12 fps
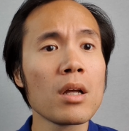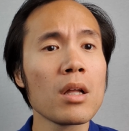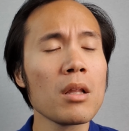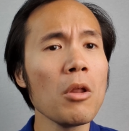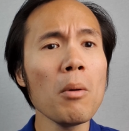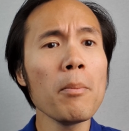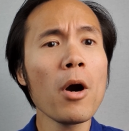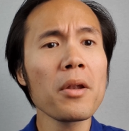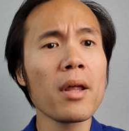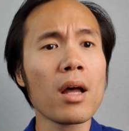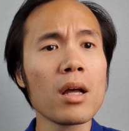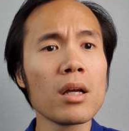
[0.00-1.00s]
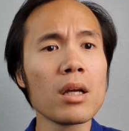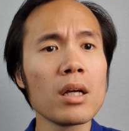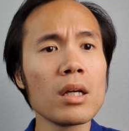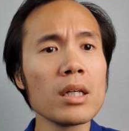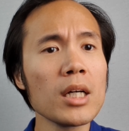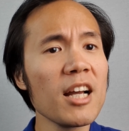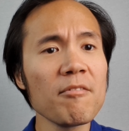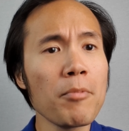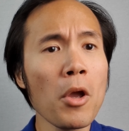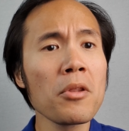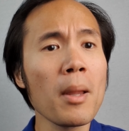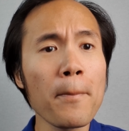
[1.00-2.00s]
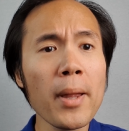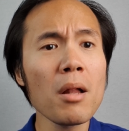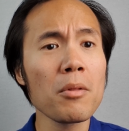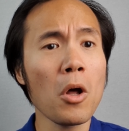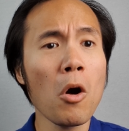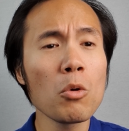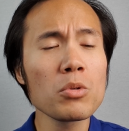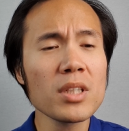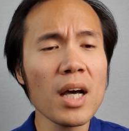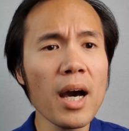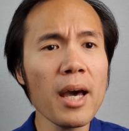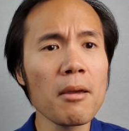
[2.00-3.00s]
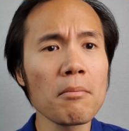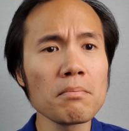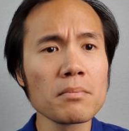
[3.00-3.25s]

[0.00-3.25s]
Don't bother. I've been on the pill the whole time.